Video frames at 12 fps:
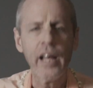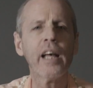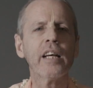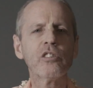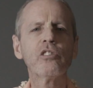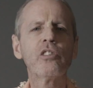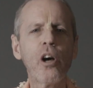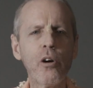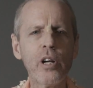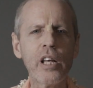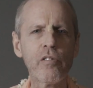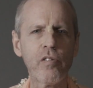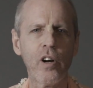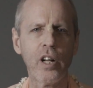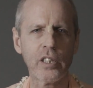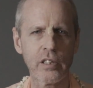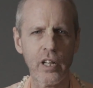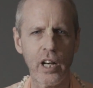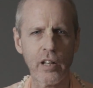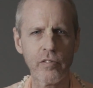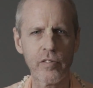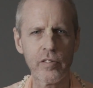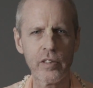his dhoti falls off,